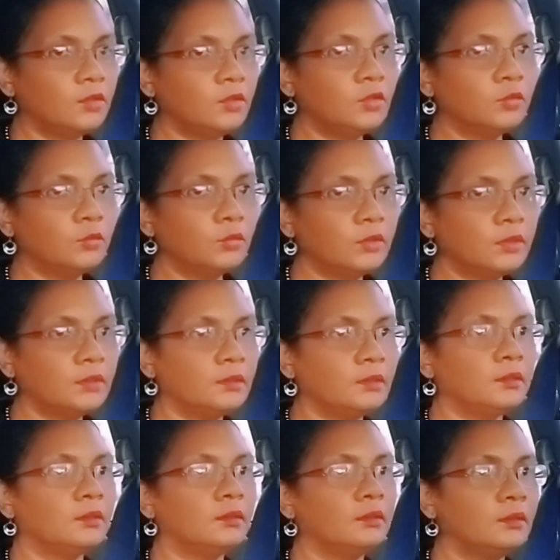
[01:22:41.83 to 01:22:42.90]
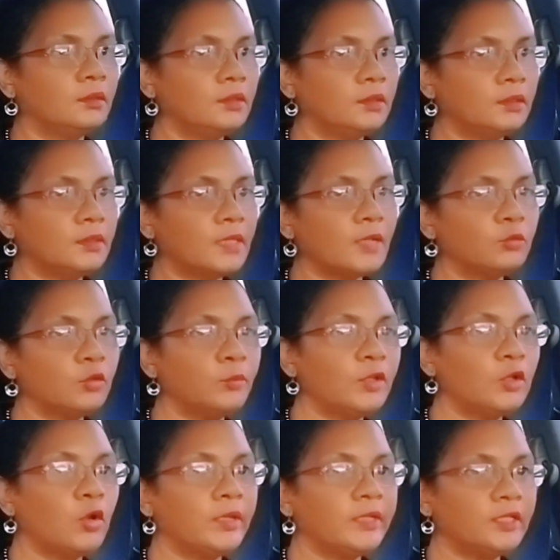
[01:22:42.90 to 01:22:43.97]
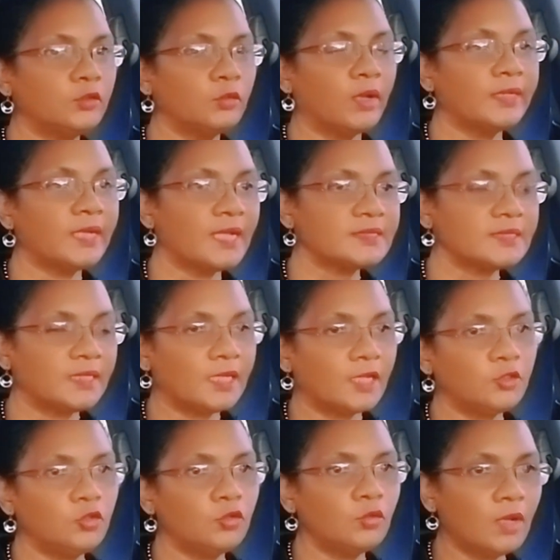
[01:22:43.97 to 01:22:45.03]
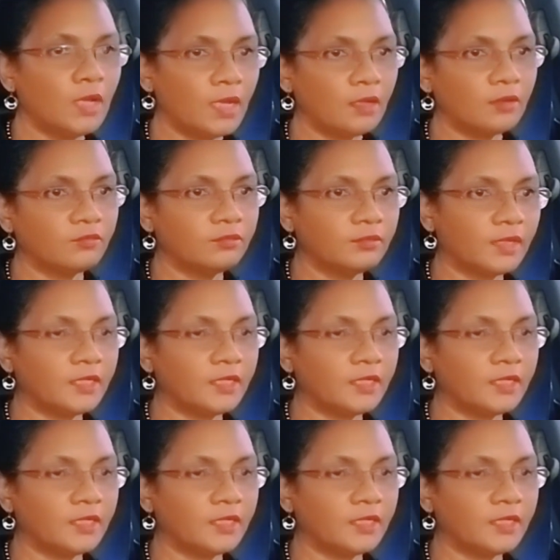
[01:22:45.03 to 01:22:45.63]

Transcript: you would that will be going into an asset that you have.